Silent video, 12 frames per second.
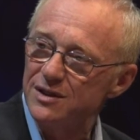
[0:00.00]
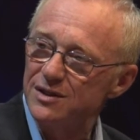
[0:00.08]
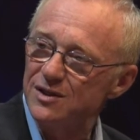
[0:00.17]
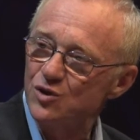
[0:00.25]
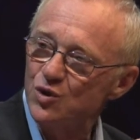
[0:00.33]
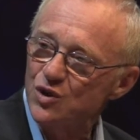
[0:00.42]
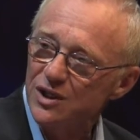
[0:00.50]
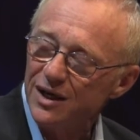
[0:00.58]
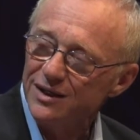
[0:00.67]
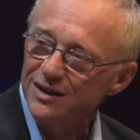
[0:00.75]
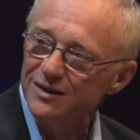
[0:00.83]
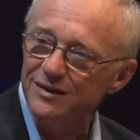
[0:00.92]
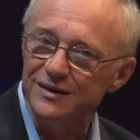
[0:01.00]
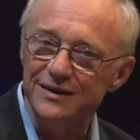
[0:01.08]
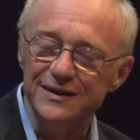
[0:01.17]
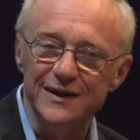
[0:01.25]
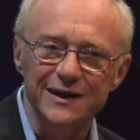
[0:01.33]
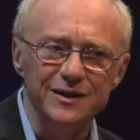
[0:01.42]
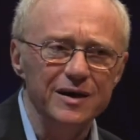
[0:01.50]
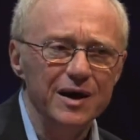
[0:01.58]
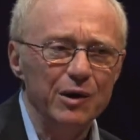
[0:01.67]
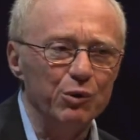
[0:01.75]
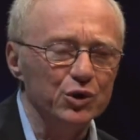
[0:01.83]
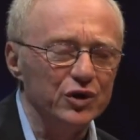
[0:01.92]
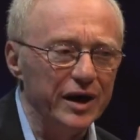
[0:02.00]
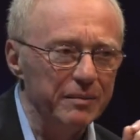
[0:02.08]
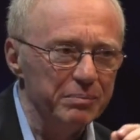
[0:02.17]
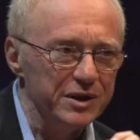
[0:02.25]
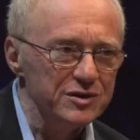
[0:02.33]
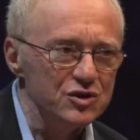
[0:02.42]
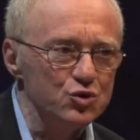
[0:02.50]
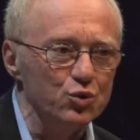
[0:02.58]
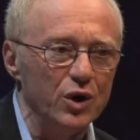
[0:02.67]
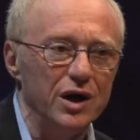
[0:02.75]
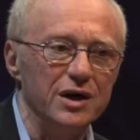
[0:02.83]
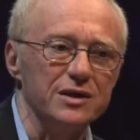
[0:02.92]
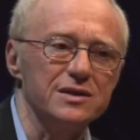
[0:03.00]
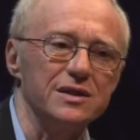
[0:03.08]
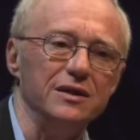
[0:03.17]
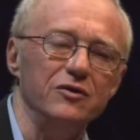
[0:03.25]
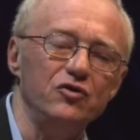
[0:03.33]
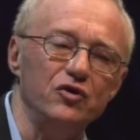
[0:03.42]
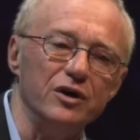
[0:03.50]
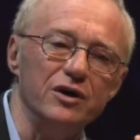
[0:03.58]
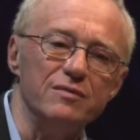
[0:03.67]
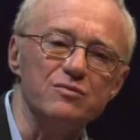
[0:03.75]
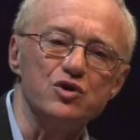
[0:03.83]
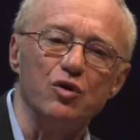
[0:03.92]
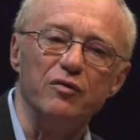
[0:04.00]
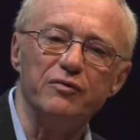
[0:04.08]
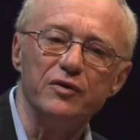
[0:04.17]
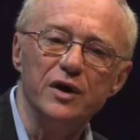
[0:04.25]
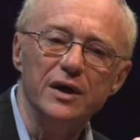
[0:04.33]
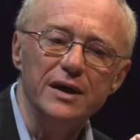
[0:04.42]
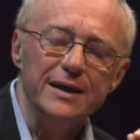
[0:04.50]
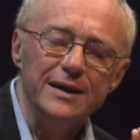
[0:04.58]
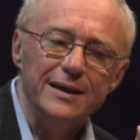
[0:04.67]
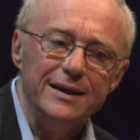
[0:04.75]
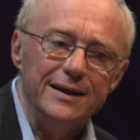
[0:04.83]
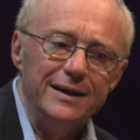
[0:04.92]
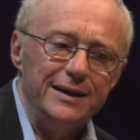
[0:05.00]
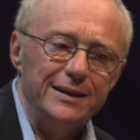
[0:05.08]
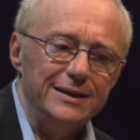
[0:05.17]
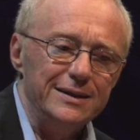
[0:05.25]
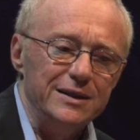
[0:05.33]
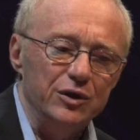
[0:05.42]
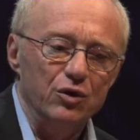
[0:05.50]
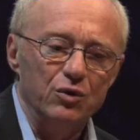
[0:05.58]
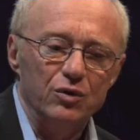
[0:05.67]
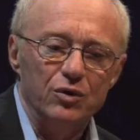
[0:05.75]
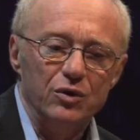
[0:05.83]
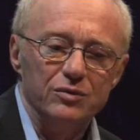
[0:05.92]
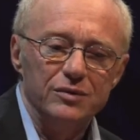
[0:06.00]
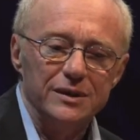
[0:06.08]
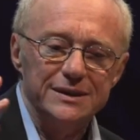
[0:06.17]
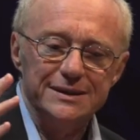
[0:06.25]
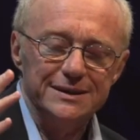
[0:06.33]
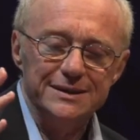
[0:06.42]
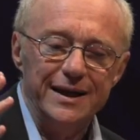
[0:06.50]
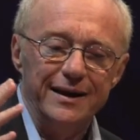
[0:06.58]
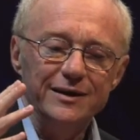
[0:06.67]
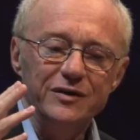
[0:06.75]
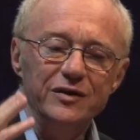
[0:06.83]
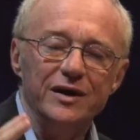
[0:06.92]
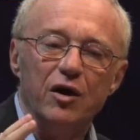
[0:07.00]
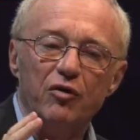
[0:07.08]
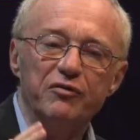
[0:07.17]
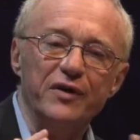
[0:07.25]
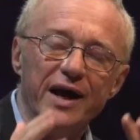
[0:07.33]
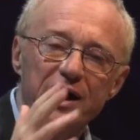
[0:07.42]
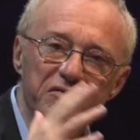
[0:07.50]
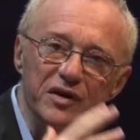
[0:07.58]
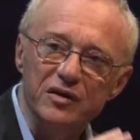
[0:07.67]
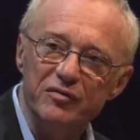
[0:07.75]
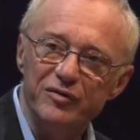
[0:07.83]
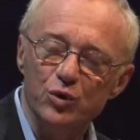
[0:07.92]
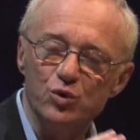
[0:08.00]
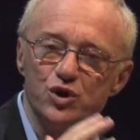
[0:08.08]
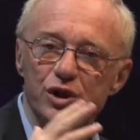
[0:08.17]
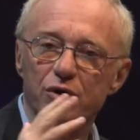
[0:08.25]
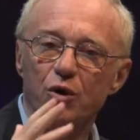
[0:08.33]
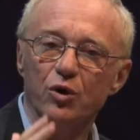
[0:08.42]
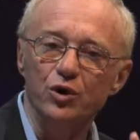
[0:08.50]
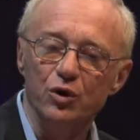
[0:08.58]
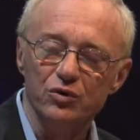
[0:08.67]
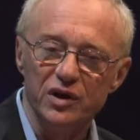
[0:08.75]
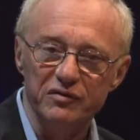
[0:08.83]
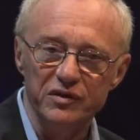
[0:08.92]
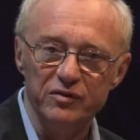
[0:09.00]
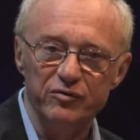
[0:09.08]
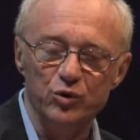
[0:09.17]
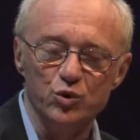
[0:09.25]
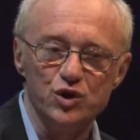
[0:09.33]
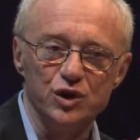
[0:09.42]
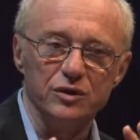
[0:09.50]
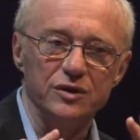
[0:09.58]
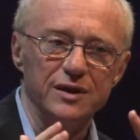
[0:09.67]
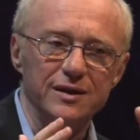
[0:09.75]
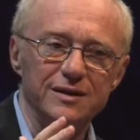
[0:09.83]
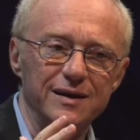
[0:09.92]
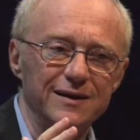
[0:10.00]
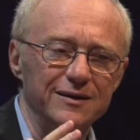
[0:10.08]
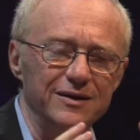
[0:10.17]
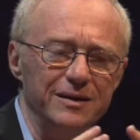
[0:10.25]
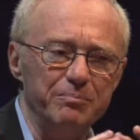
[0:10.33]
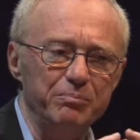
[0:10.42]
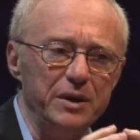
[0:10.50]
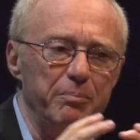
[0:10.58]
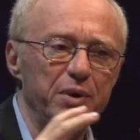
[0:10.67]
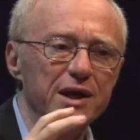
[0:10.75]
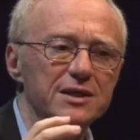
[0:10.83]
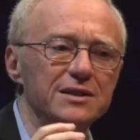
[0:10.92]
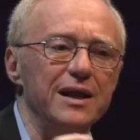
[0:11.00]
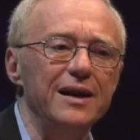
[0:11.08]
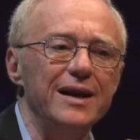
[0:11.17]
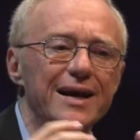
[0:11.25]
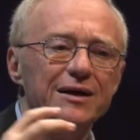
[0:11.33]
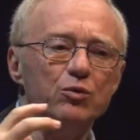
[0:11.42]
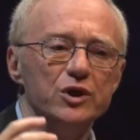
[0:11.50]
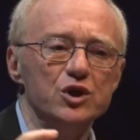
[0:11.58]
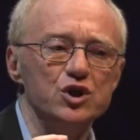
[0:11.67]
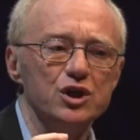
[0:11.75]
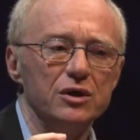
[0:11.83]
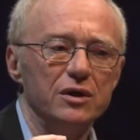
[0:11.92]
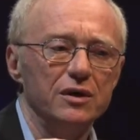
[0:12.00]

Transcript: as a society, and what happens to us in terms of, you know, the idea of having future or not having future, the, the, the, the place, the language,